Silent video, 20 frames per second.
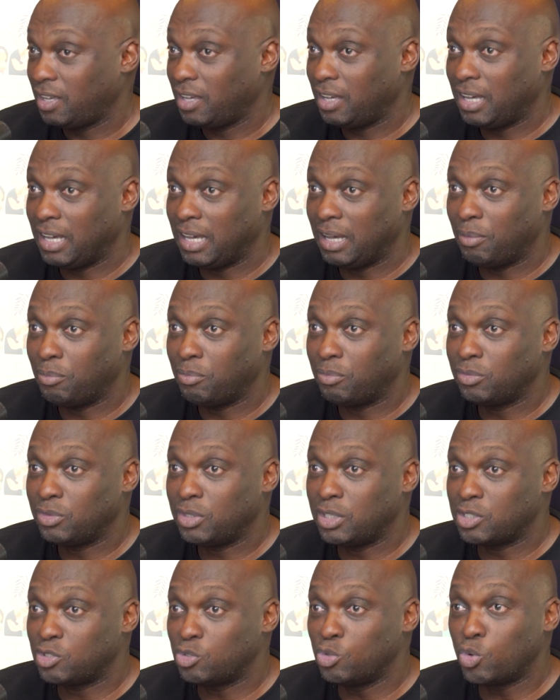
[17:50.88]

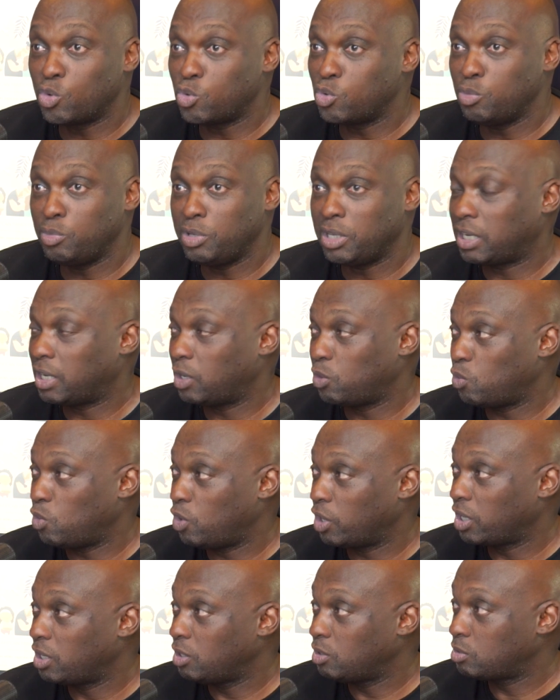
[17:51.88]
There's no room he can't
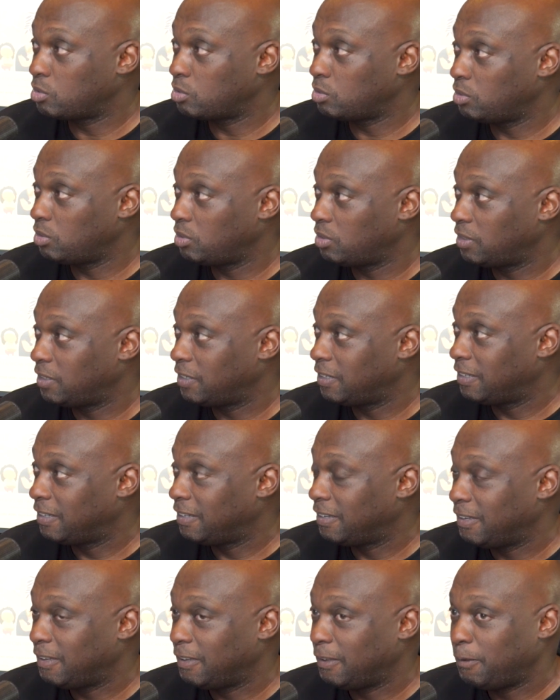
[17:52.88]
walk into.
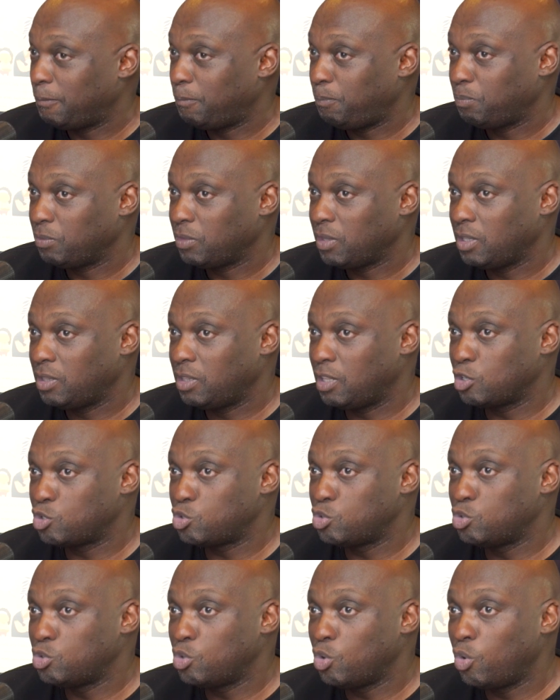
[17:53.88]

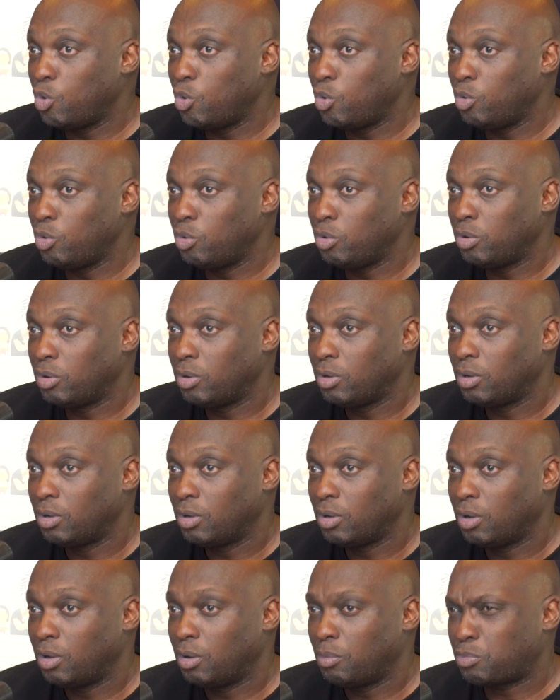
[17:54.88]
There's no
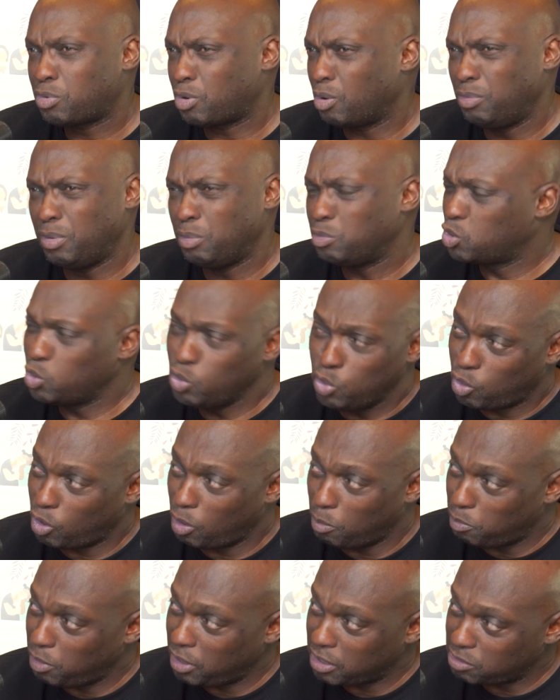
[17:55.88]
problem too
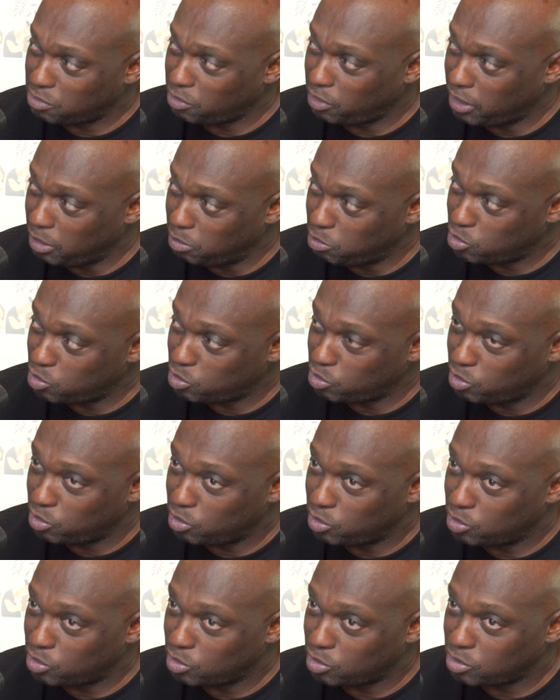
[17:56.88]
complex for him to
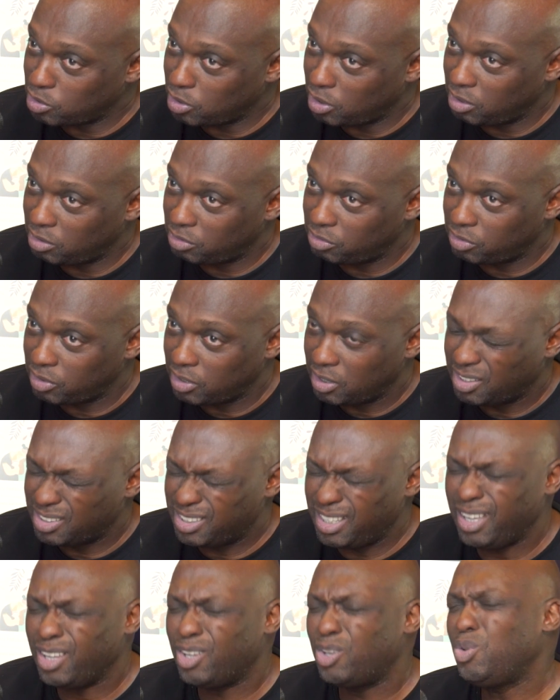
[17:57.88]
solve.
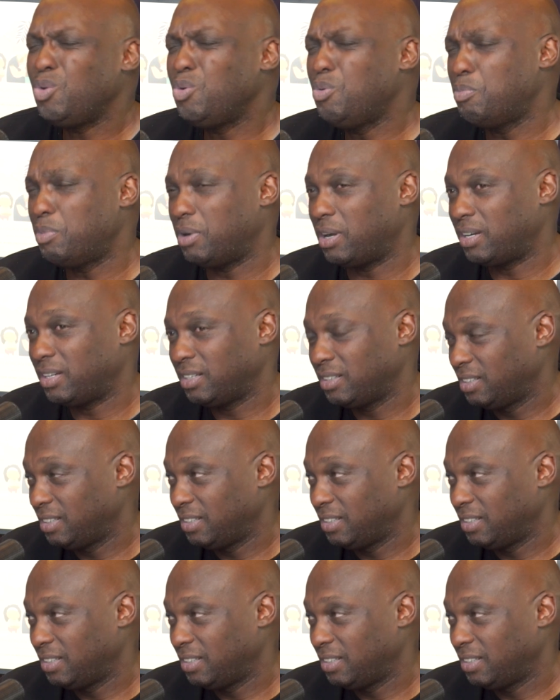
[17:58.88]
The humor,